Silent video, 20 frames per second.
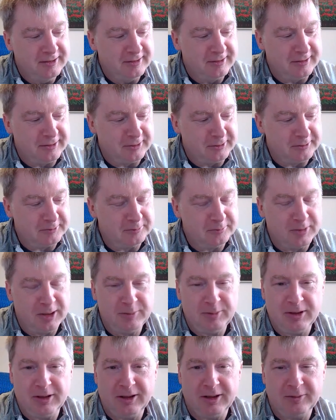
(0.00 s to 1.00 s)

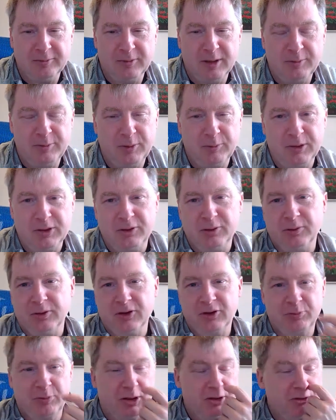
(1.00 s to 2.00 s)
Maybe we do
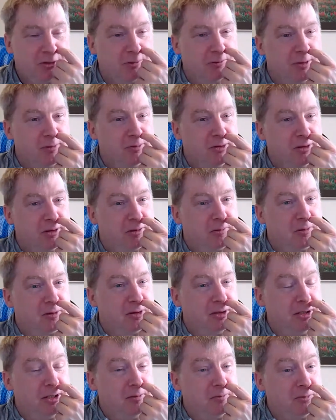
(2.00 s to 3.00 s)
a special webinar
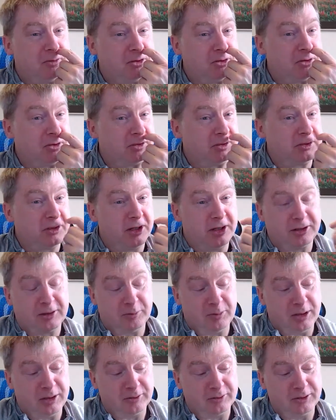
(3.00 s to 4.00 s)
with him just to talk
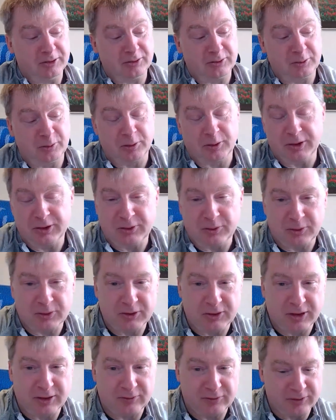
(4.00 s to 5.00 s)
about this Query Store
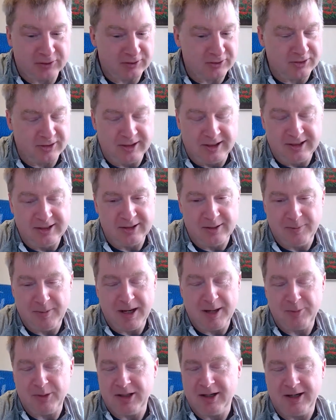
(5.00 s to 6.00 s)
stuff, because he's the
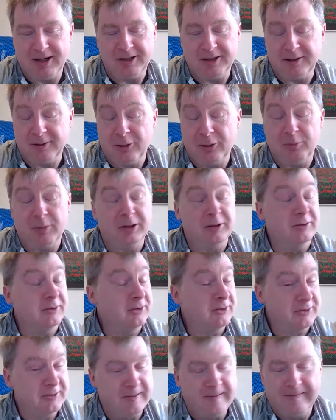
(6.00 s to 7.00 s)
man behind it. Oh my
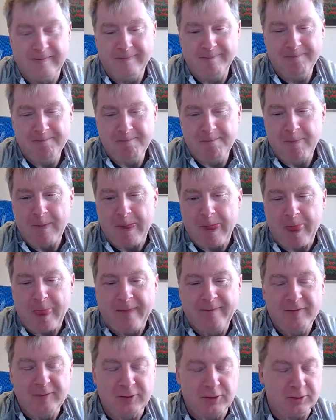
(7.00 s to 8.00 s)
goodness.
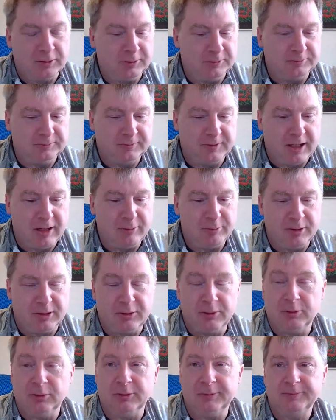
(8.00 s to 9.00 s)
So that would be
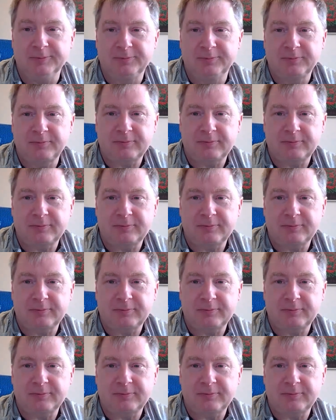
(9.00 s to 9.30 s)
cool.